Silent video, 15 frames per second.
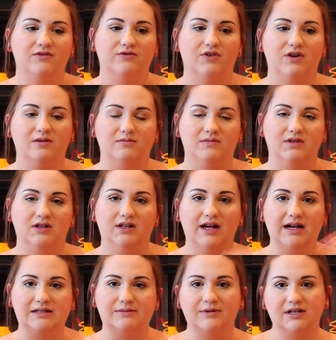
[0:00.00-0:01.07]
from the
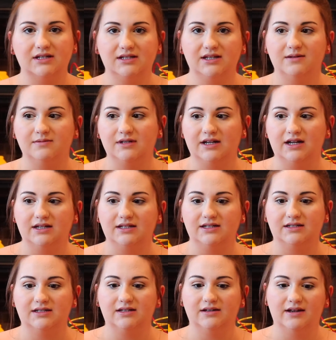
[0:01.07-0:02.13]
last pregnancy update I
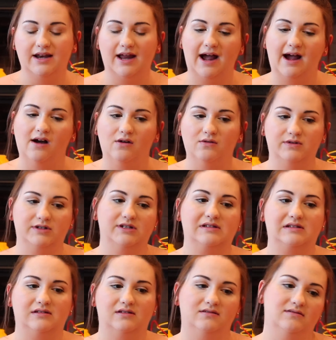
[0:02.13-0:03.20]
did to now, which
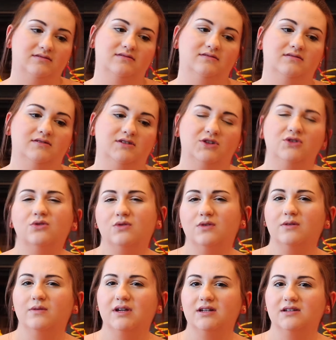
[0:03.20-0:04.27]
is 2-3
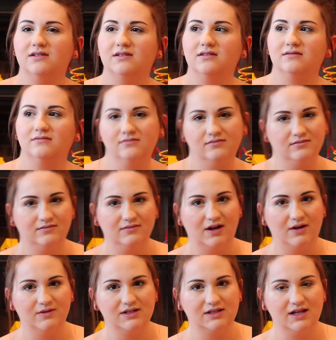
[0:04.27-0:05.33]
weeks, I
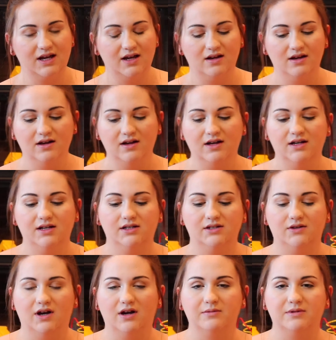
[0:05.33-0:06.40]
wanna say.
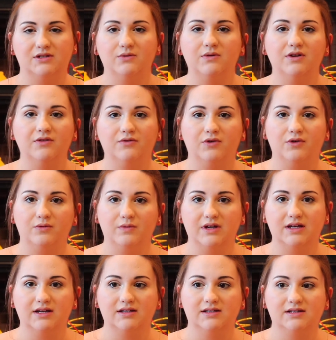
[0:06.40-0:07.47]
So I'll be 24
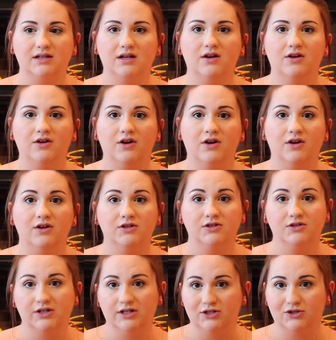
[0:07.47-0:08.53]
weeks
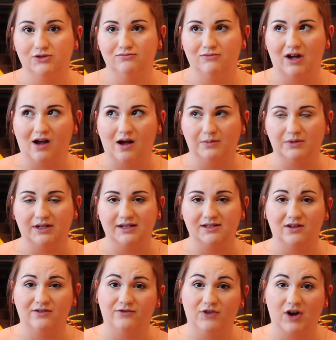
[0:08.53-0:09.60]
in a couple days
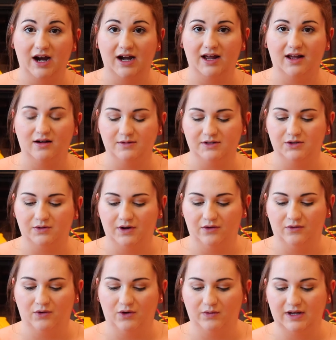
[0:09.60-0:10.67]
on Friday. I'll be
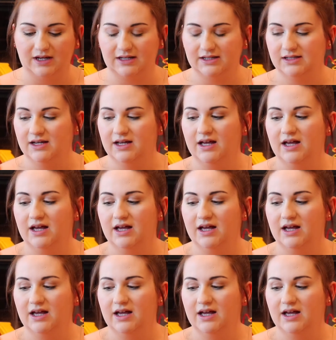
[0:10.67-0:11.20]
24 weeks.